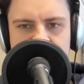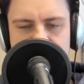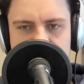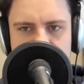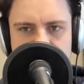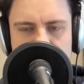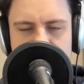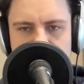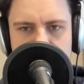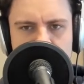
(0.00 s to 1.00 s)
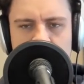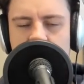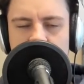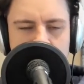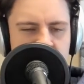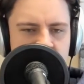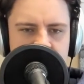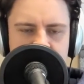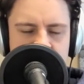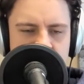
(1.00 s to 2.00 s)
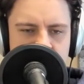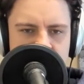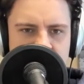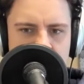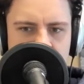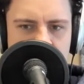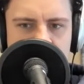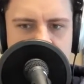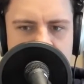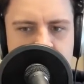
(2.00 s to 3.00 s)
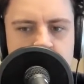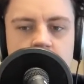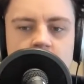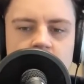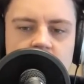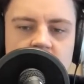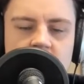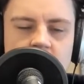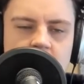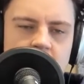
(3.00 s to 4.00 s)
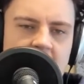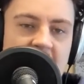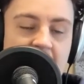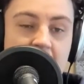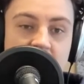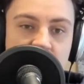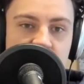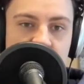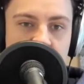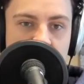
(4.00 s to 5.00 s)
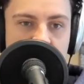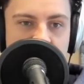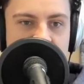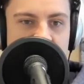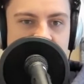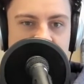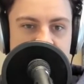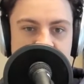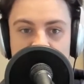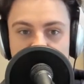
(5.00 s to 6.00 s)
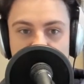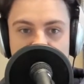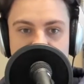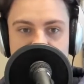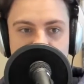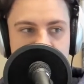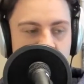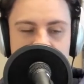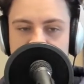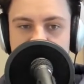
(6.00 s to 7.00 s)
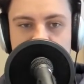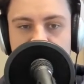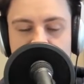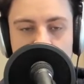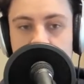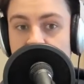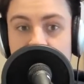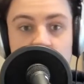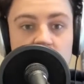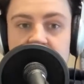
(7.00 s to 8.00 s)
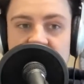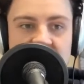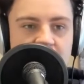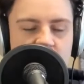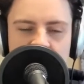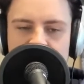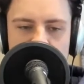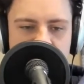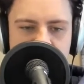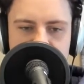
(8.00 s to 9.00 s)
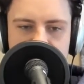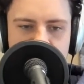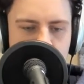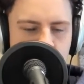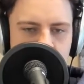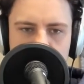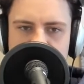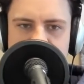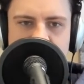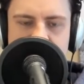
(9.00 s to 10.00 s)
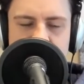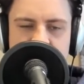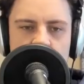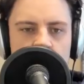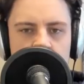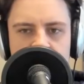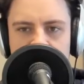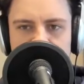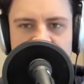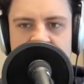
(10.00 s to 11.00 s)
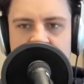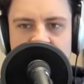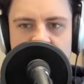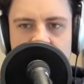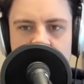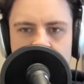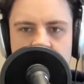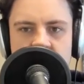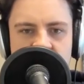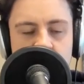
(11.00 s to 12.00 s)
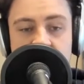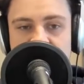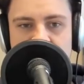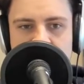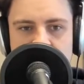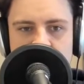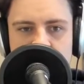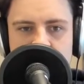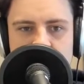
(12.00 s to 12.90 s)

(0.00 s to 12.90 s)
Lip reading: this female. I can't remember the character's name, but he imagines her as his girlfriend throughout the entire film. You fully believe it. You're fully sucked into the film. You believe that these two are together.